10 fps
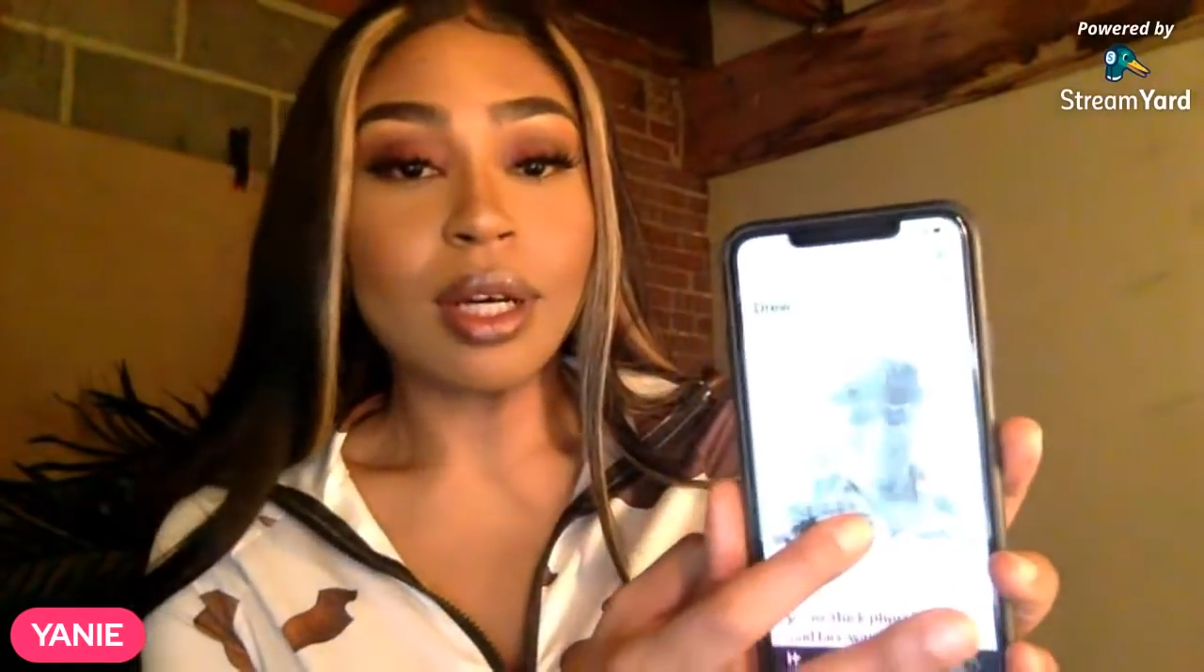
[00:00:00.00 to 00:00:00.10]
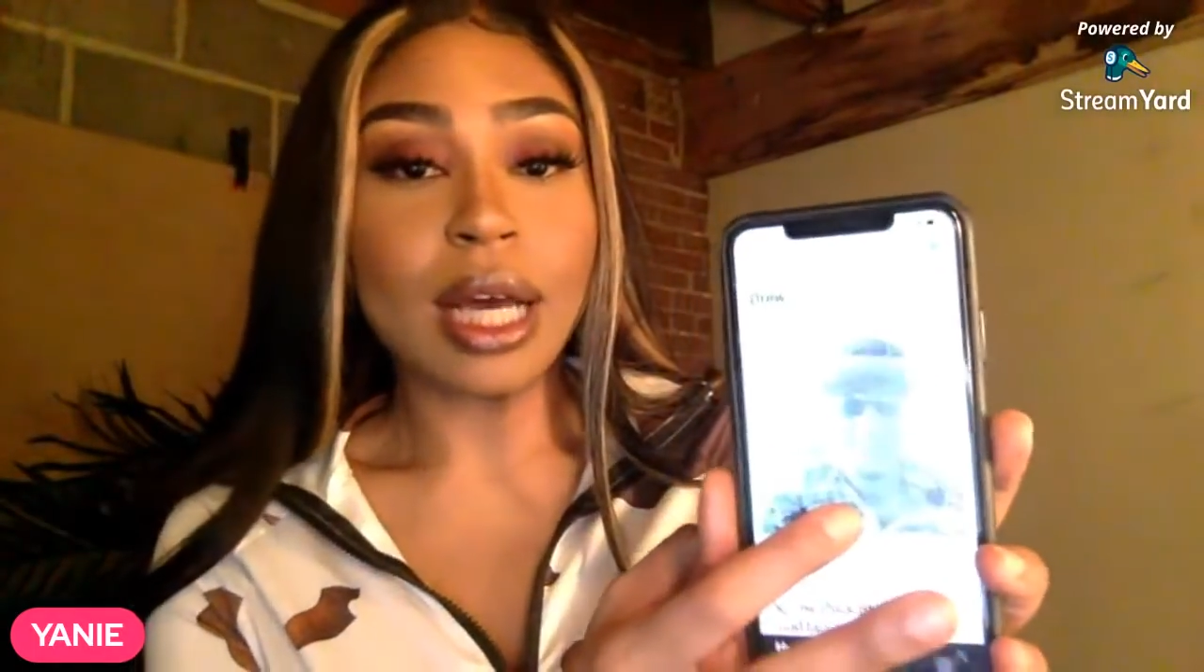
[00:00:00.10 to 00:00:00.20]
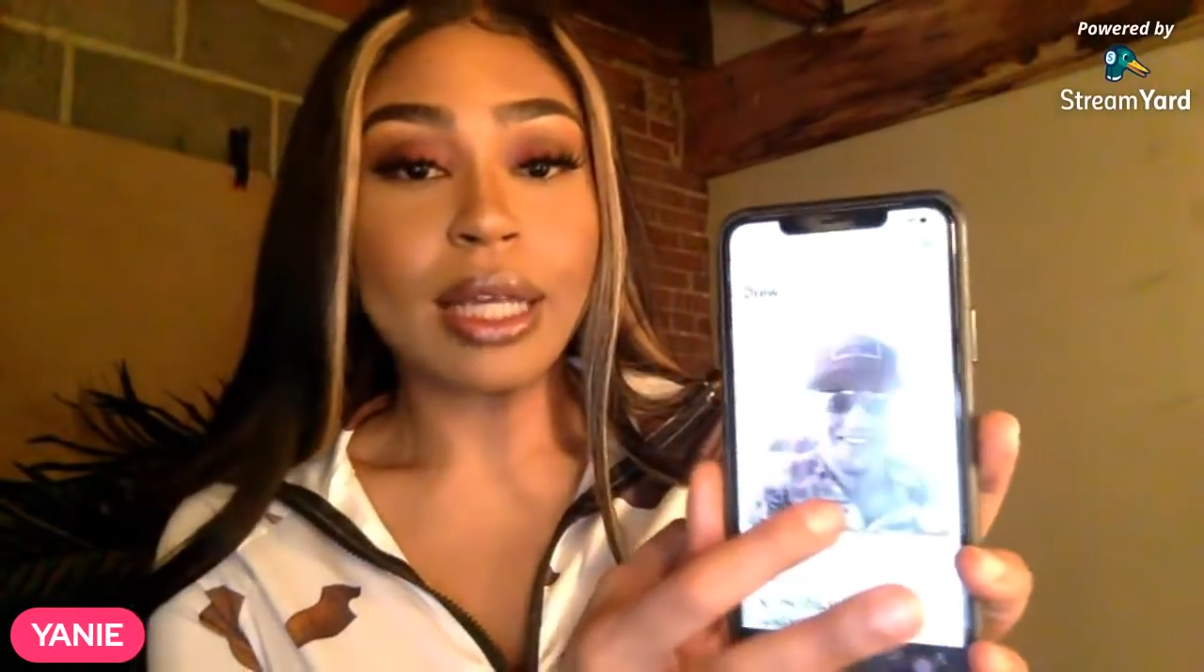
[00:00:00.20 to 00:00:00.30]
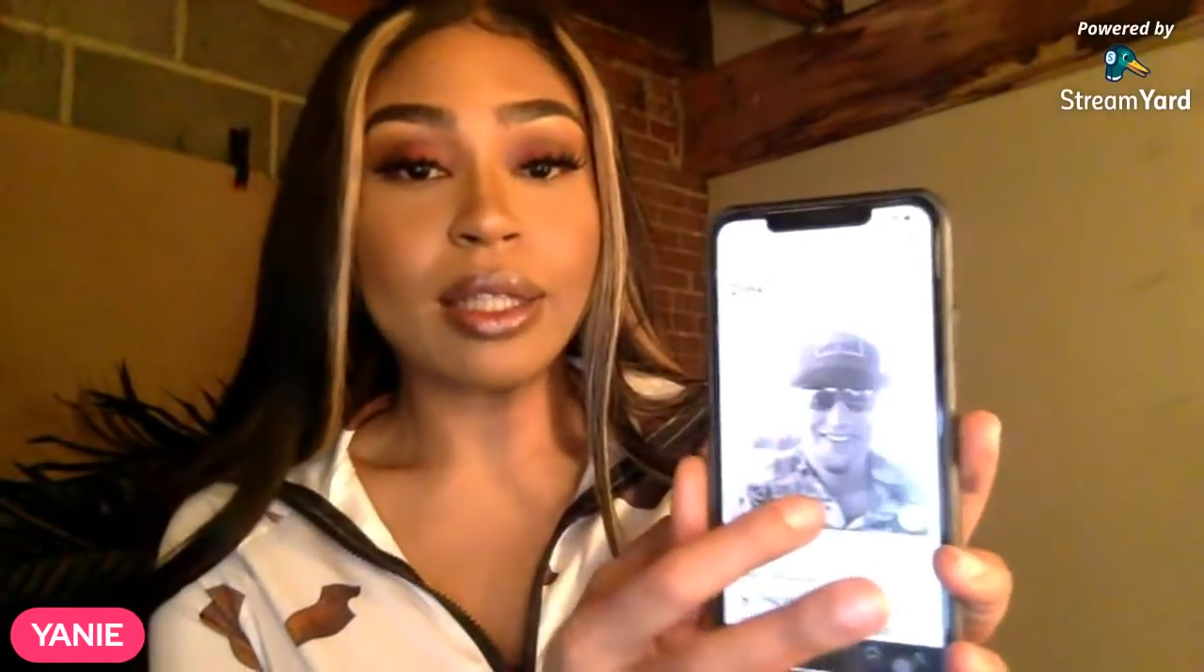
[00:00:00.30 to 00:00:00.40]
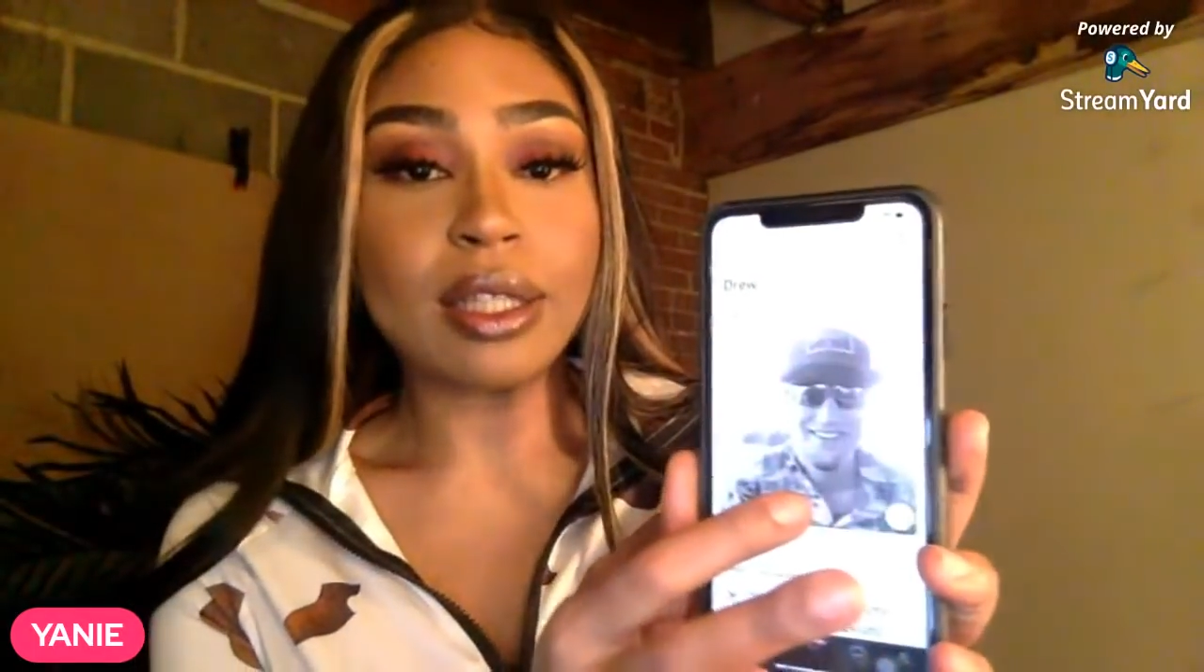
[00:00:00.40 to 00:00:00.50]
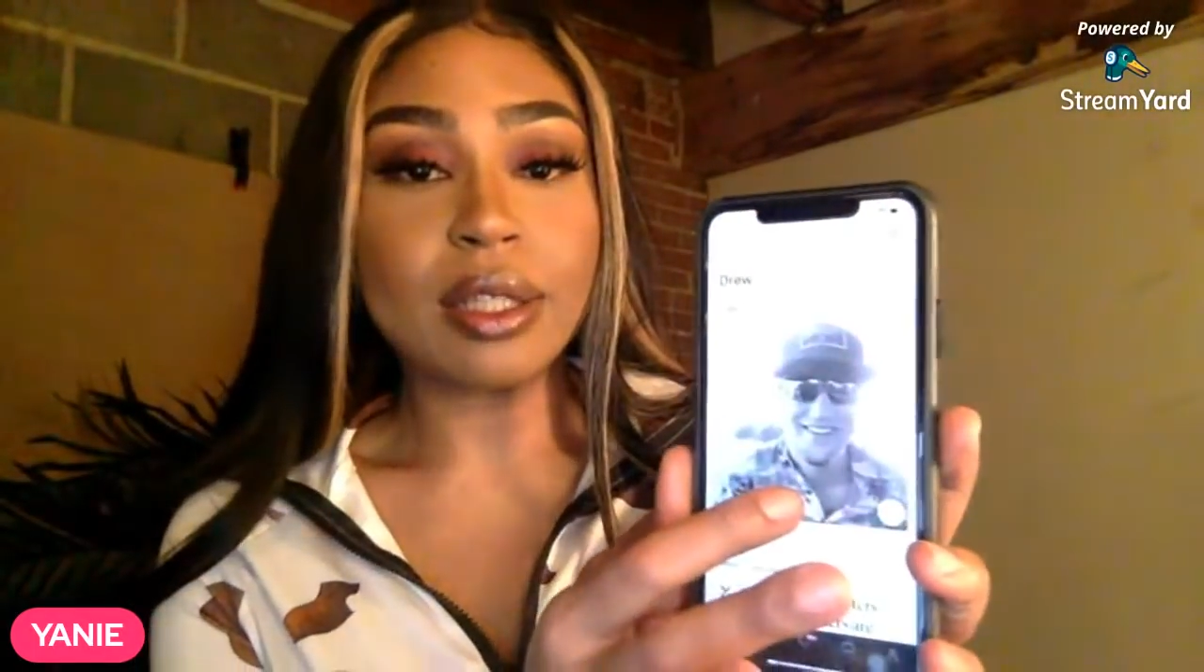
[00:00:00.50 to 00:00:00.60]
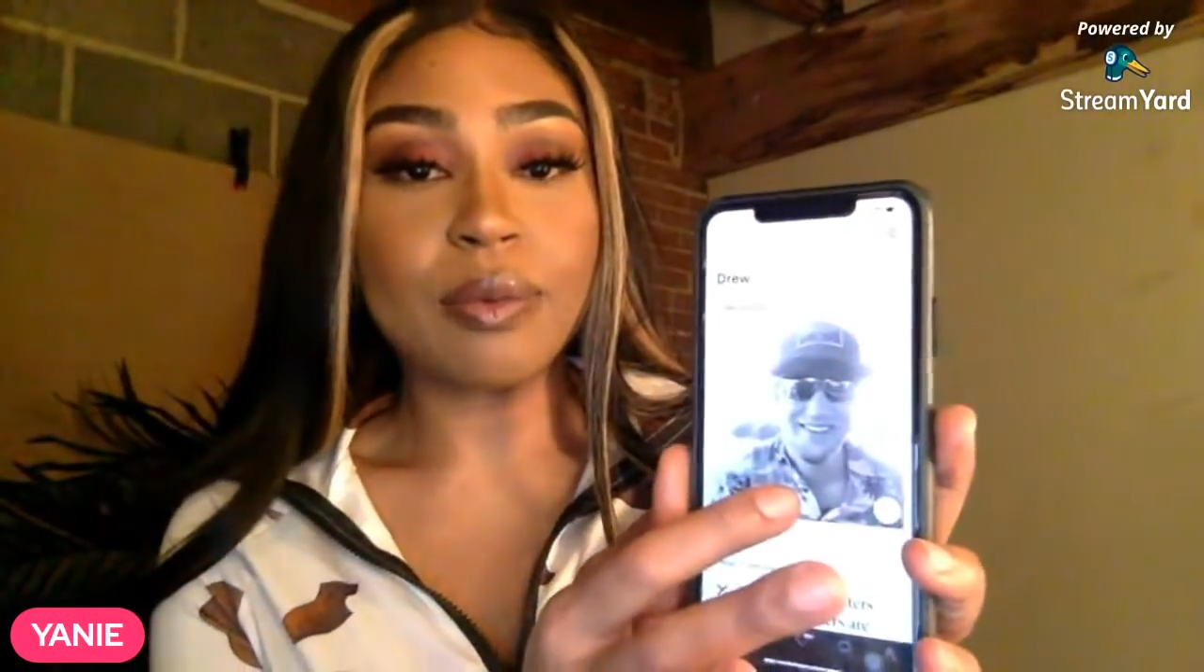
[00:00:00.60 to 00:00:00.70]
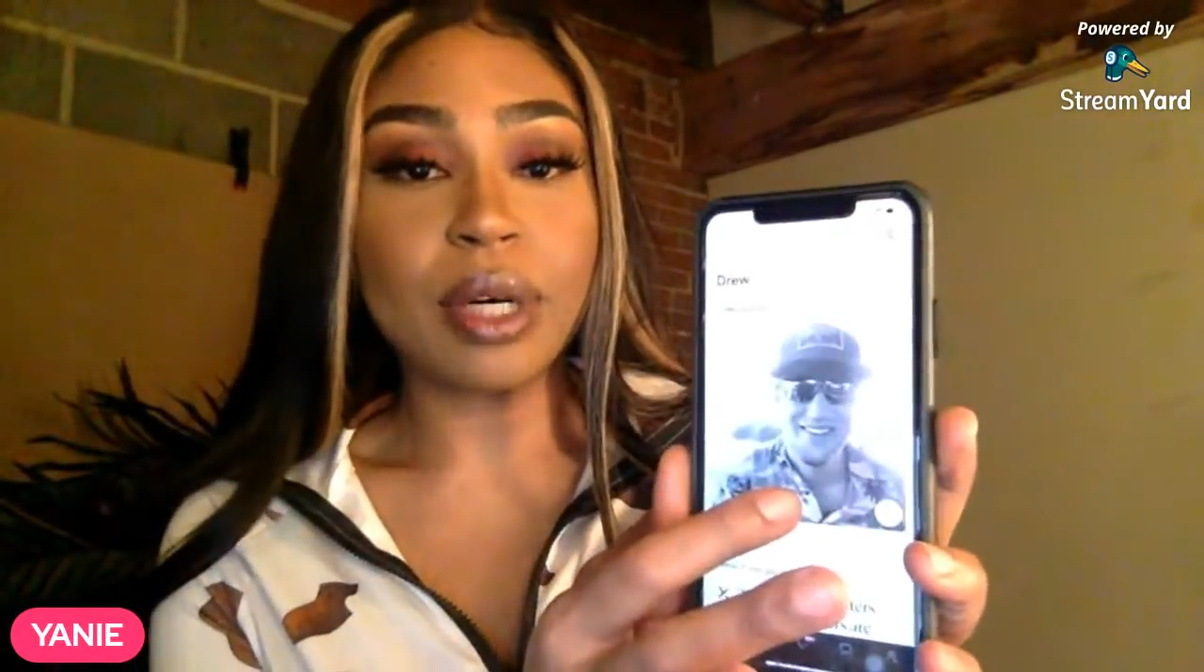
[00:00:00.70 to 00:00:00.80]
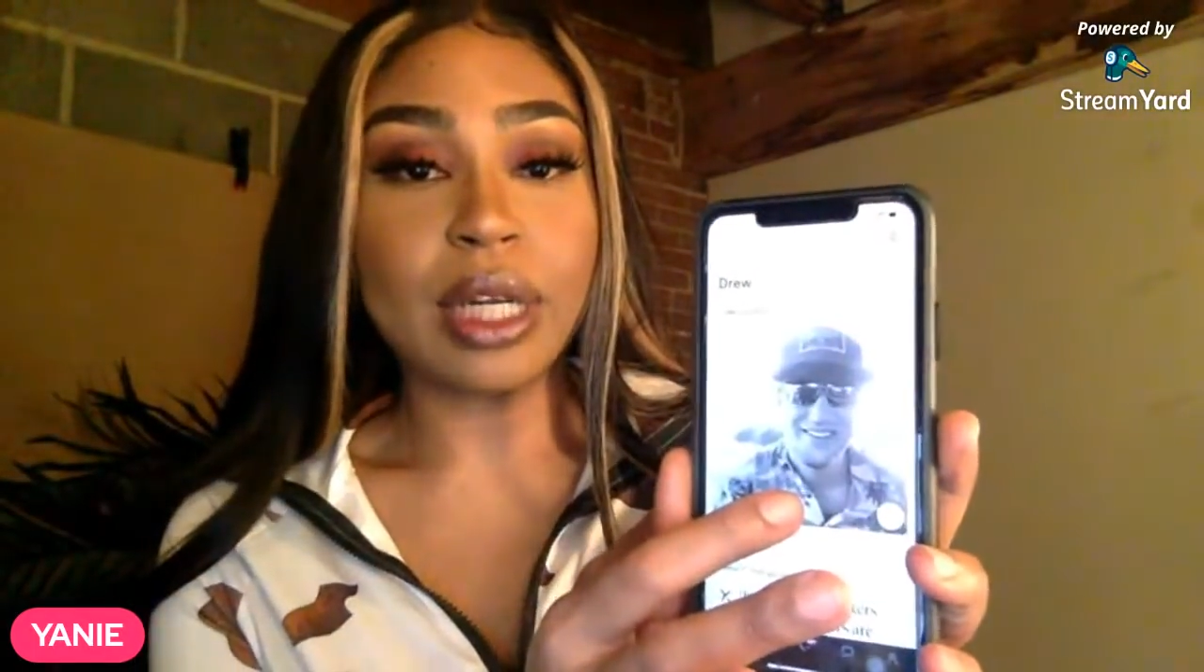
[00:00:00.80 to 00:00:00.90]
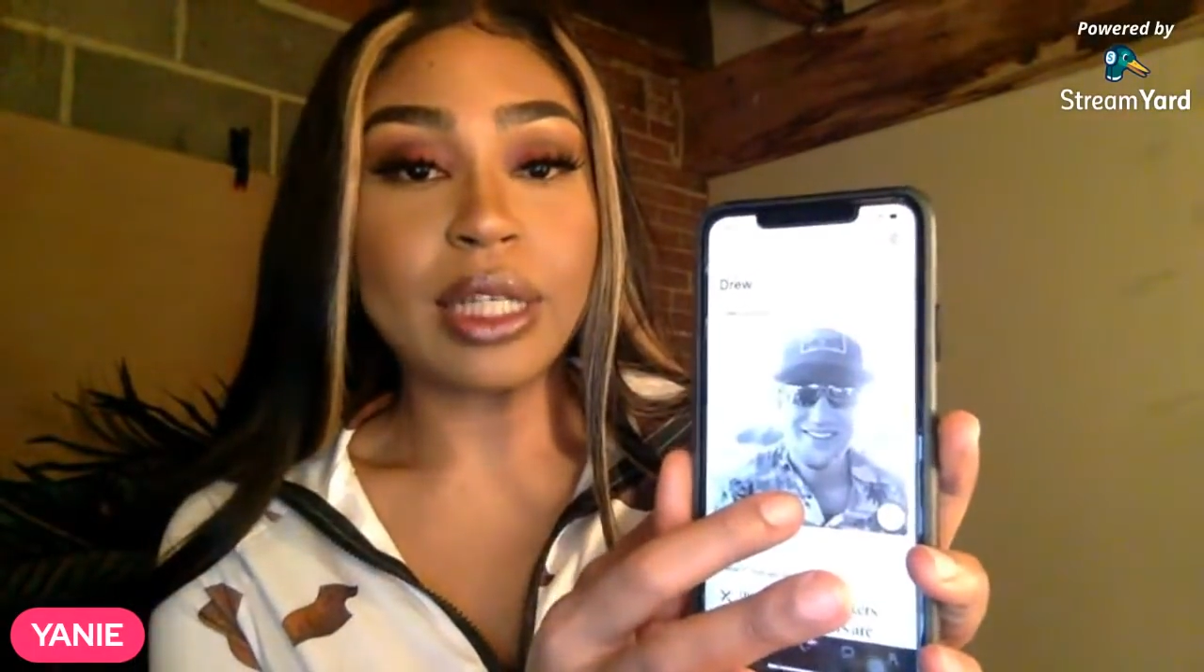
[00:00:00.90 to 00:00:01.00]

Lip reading: Okay, this is one.